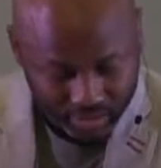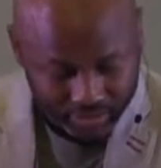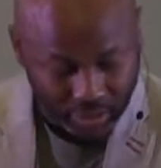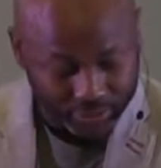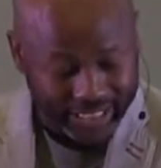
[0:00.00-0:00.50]

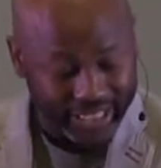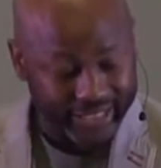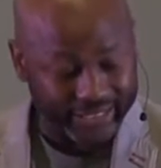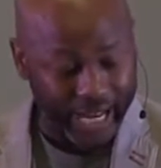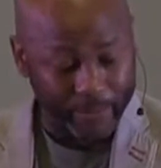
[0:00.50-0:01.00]
So 2
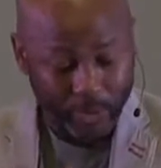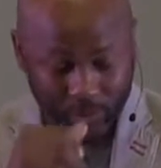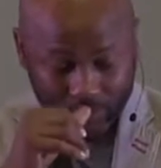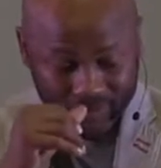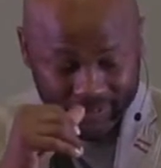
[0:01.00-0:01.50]

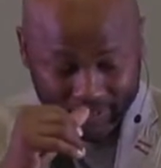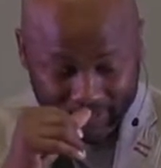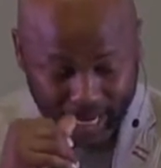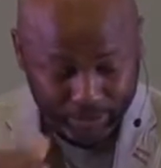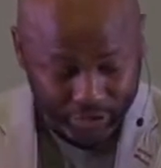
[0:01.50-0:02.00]
Samuel
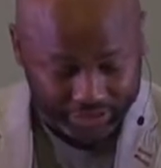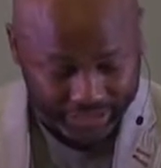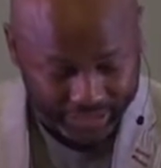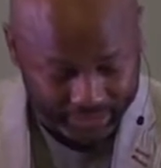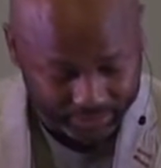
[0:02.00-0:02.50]
chapter
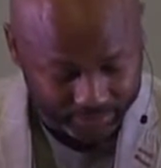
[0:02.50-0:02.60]
6.